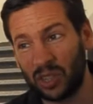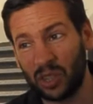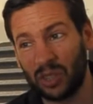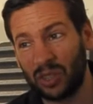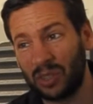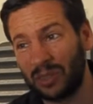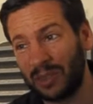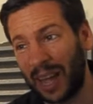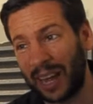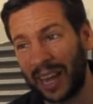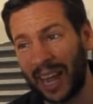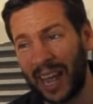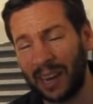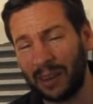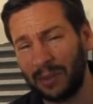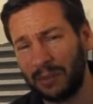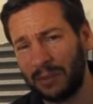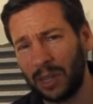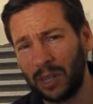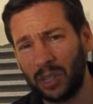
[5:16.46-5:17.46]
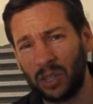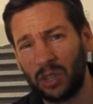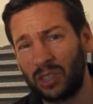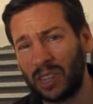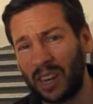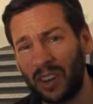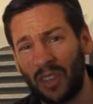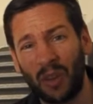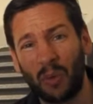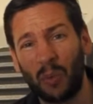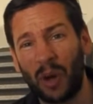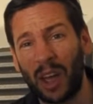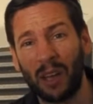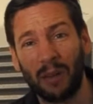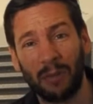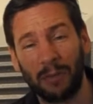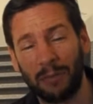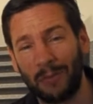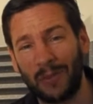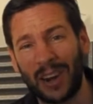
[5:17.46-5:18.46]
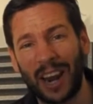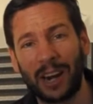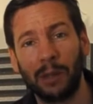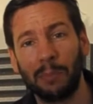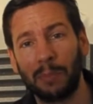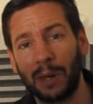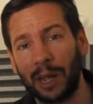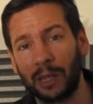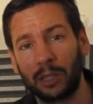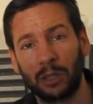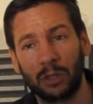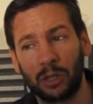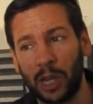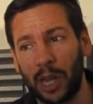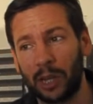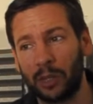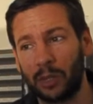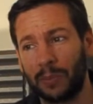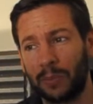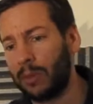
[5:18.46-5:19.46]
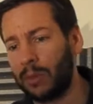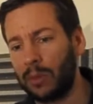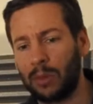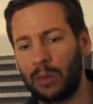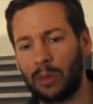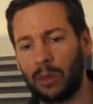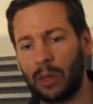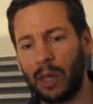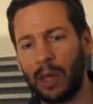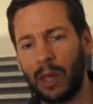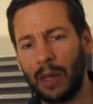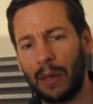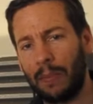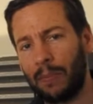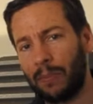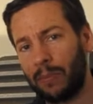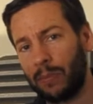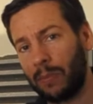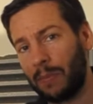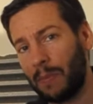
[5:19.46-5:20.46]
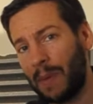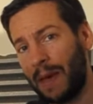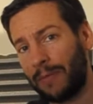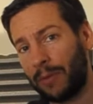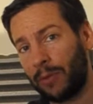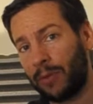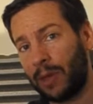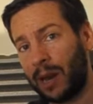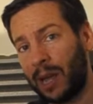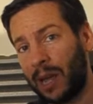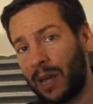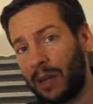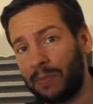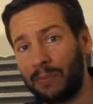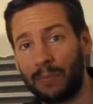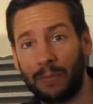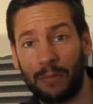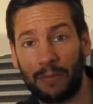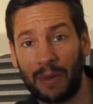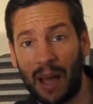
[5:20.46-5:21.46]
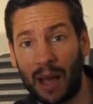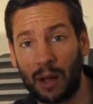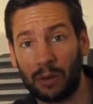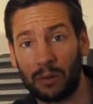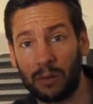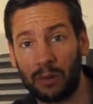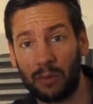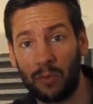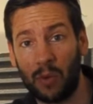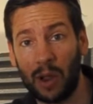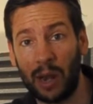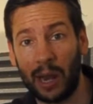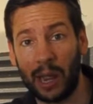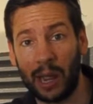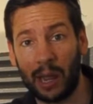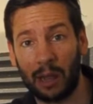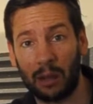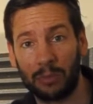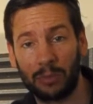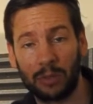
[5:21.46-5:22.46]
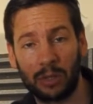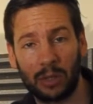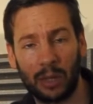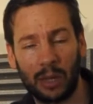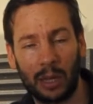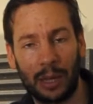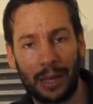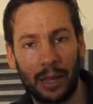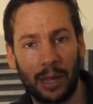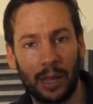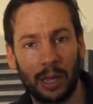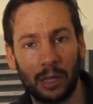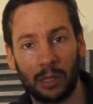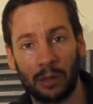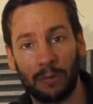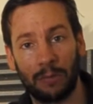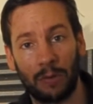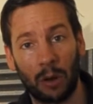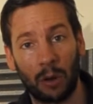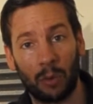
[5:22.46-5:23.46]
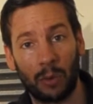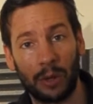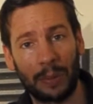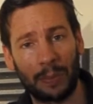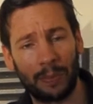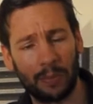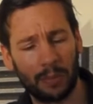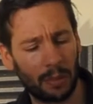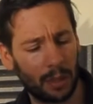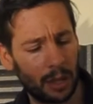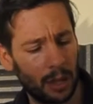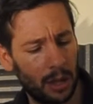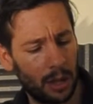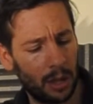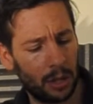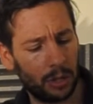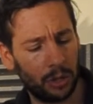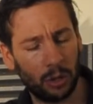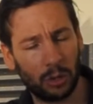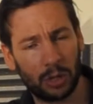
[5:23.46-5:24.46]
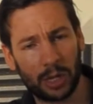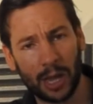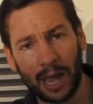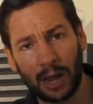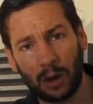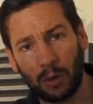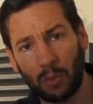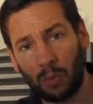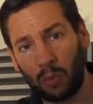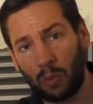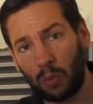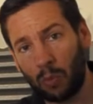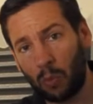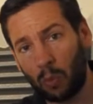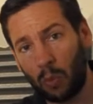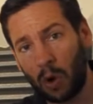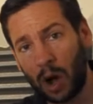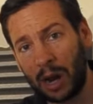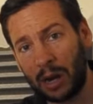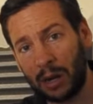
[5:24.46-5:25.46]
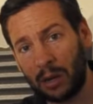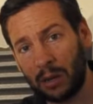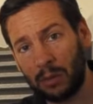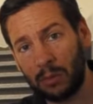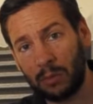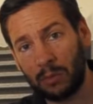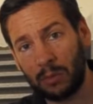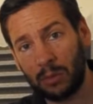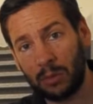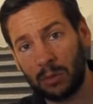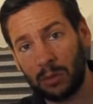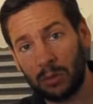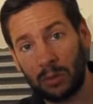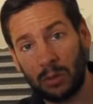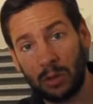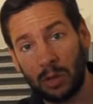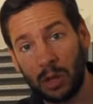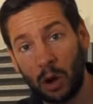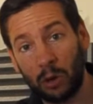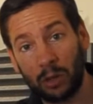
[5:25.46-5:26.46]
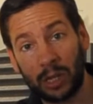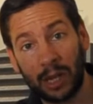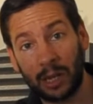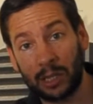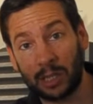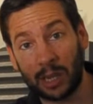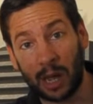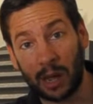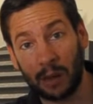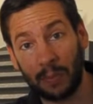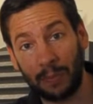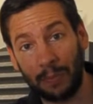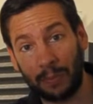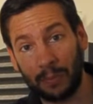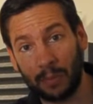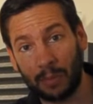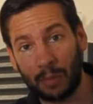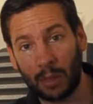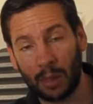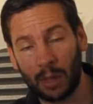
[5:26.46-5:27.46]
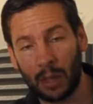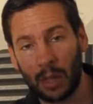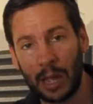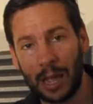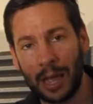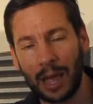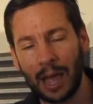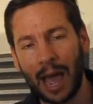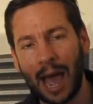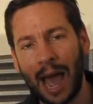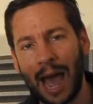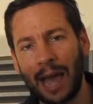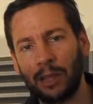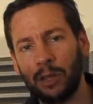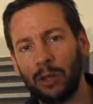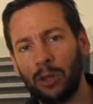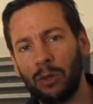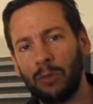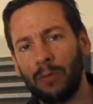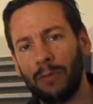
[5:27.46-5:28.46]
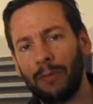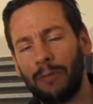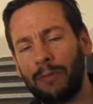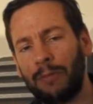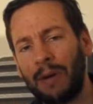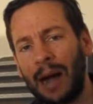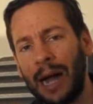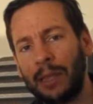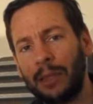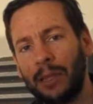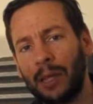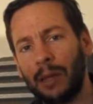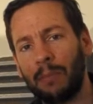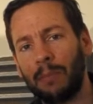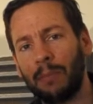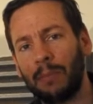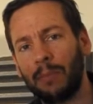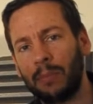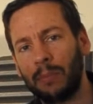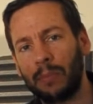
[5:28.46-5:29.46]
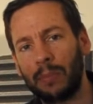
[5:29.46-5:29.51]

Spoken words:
just, again, it's just another way of learning by association. The method that I found really helps is the following. You take one note at a time and you find them